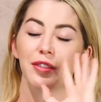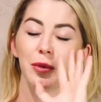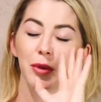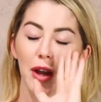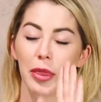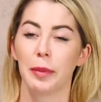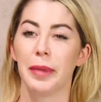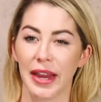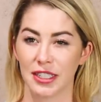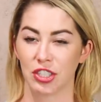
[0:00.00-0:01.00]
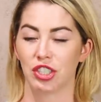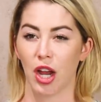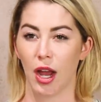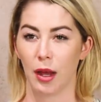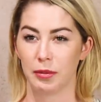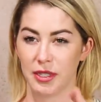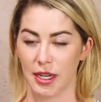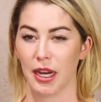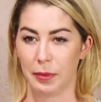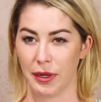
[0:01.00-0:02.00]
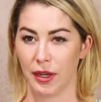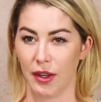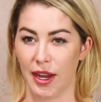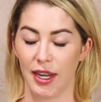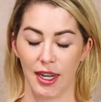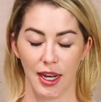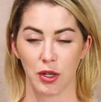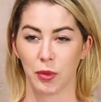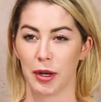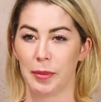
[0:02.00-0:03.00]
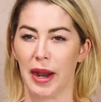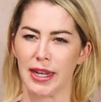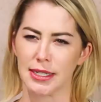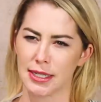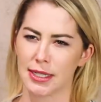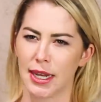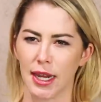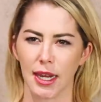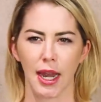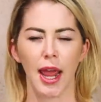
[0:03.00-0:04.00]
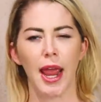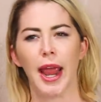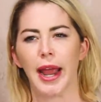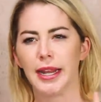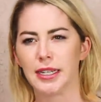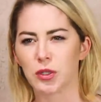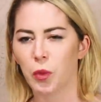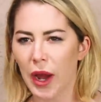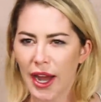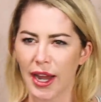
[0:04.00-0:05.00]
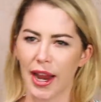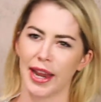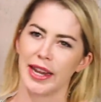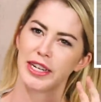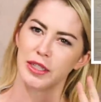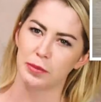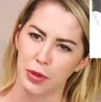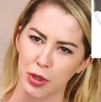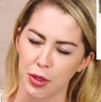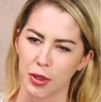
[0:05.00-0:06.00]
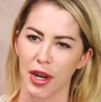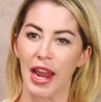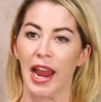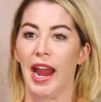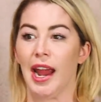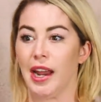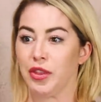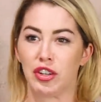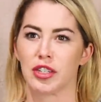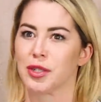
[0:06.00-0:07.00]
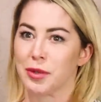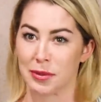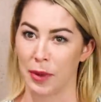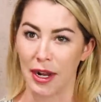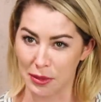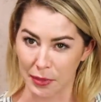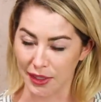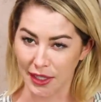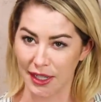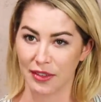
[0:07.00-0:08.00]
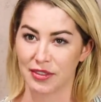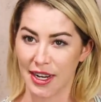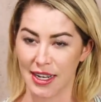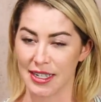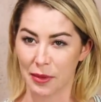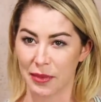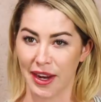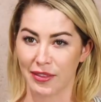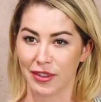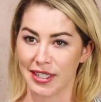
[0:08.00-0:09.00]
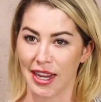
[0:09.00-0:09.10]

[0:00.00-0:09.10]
If it were the man's job to take a pill and he had to worry about his skin and his weight and his mood and just the responsibility of taking something every